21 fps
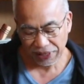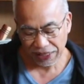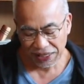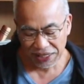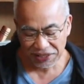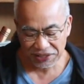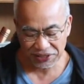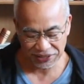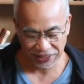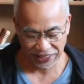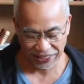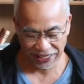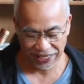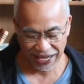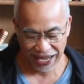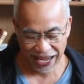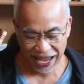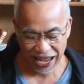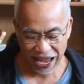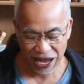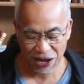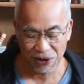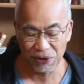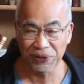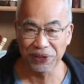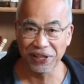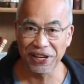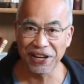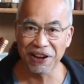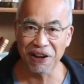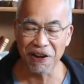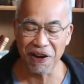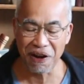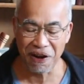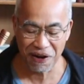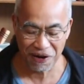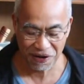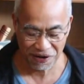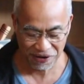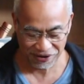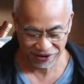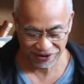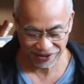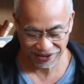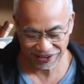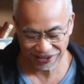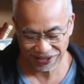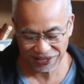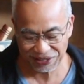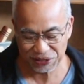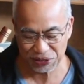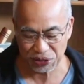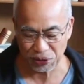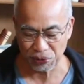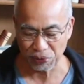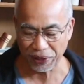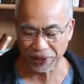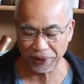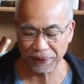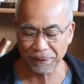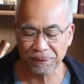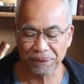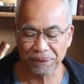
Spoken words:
Let's see how they are doing.